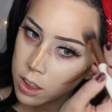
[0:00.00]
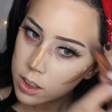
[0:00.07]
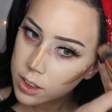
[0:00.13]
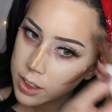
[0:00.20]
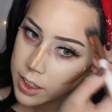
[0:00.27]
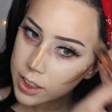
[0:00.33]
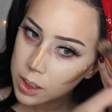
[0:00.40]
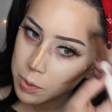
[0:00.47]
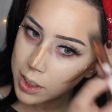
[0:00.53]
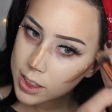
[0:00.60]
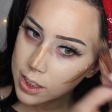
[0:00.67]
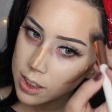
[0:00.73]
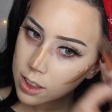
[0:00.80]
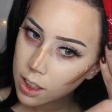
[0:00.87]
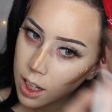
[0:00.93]
Six 6 weeks
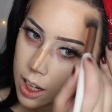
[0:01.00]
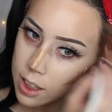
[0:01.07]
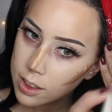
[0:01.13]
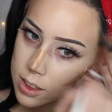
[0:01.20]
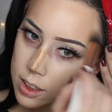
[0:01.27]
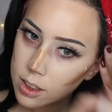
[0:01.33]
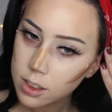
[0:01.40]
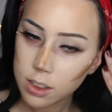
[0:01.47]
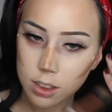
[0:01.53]
is a lot.